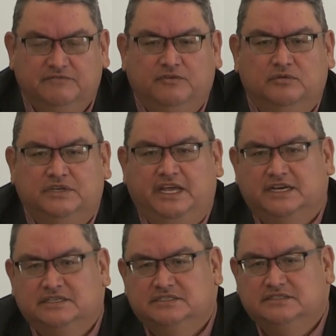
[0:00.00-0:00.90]

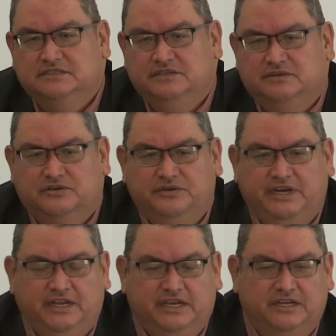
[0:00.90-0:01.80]
Voltex, you know,
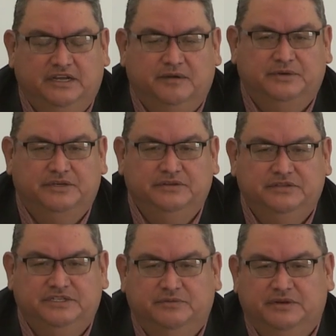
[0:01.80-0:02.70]
creating an
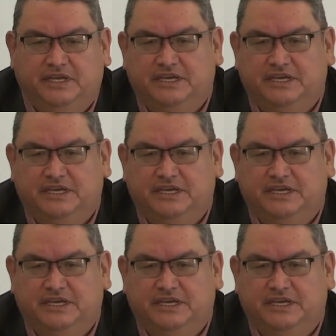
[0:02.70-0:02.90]
opportunity where they